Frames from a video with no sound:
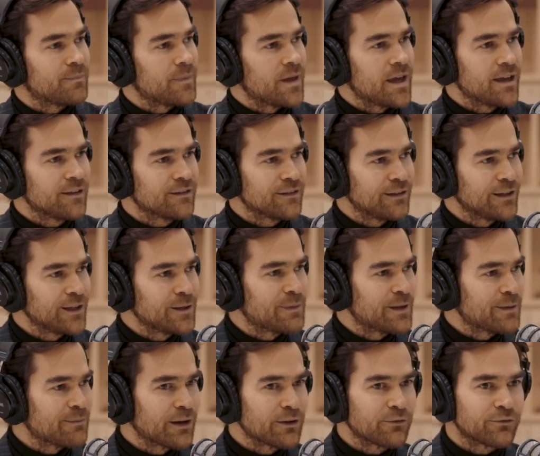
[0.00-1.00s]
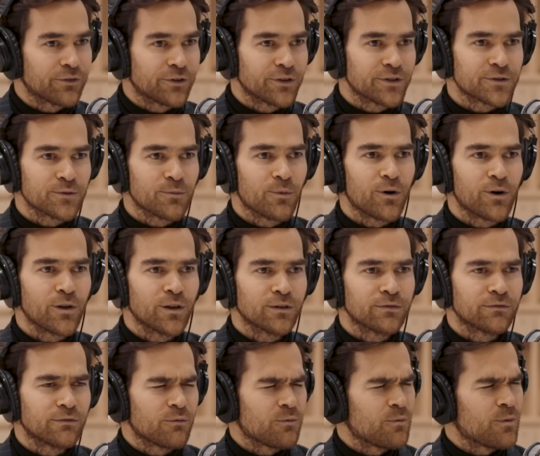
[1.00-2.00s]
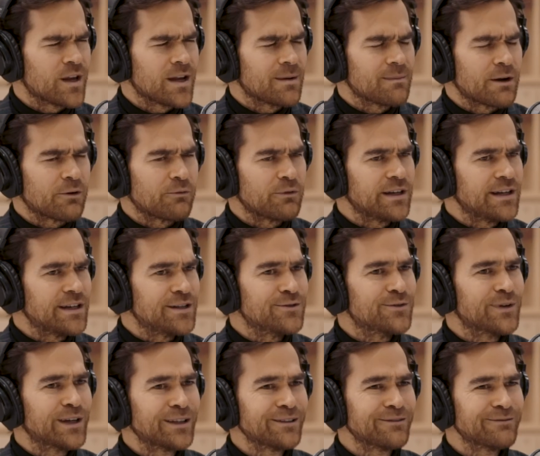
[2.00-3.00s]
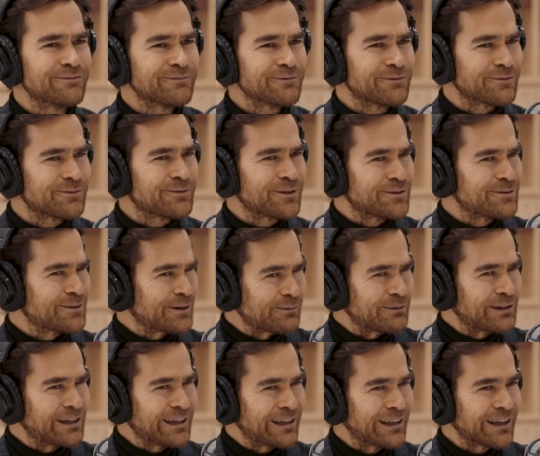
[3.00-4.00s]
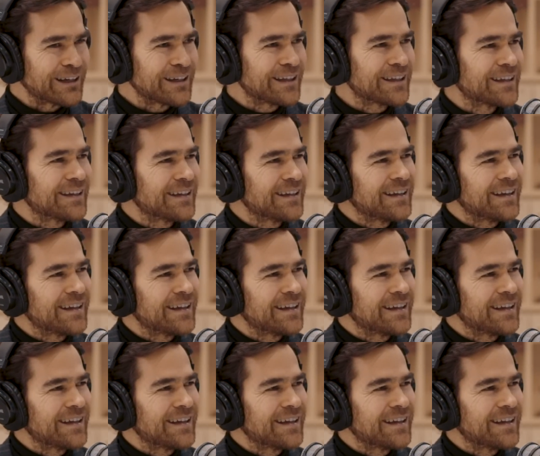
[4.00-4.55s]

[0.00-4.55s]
hit a little bit my first wall of what am I really doing? What do I really like?